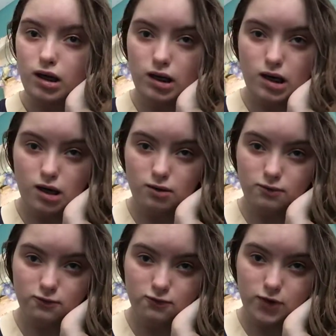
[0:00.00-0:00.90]
Yeah, it
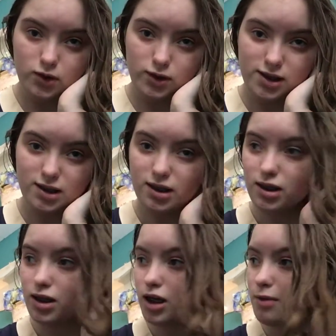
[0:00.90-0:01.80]
feels,
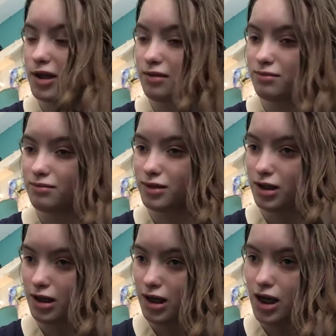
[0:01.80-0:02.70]
I mean,
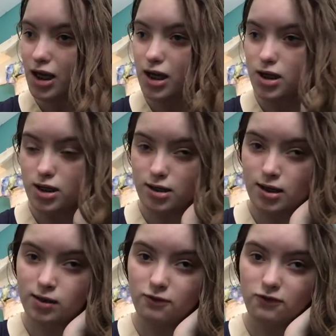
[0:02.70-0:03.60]
it
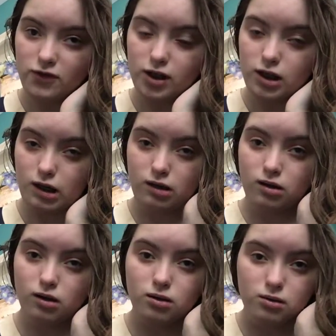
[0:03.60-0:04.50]
doesn't feel
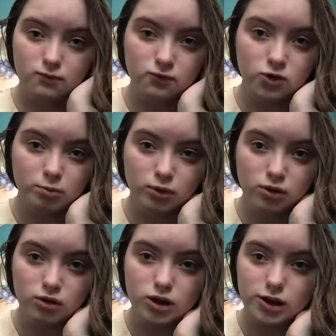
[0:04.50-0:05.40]

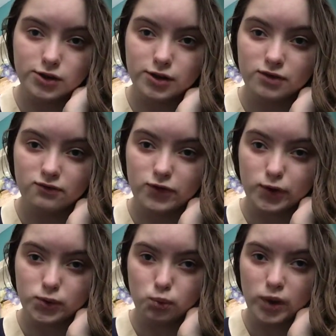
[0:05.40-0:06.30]
uncomfortable, it just
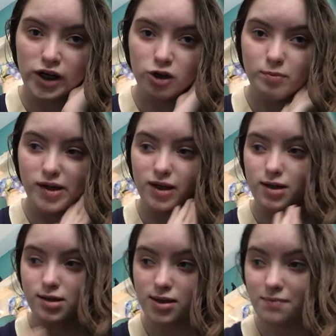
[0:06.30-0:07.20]
feels weird
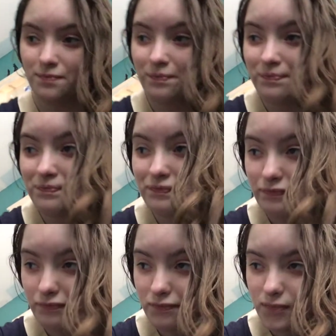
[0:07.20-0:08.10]
because,
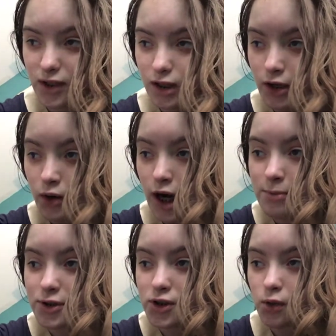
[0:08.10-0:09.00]
you know,
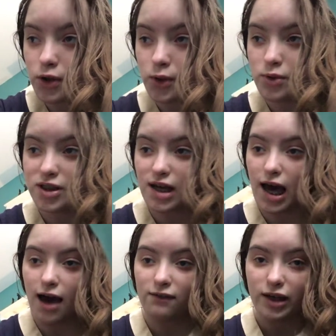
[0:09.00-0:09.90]
I'm so used to
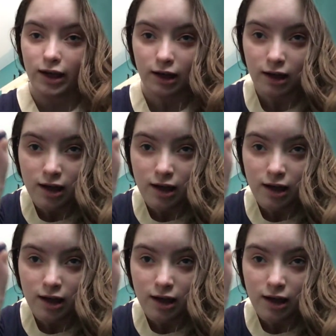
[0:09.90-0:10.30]
having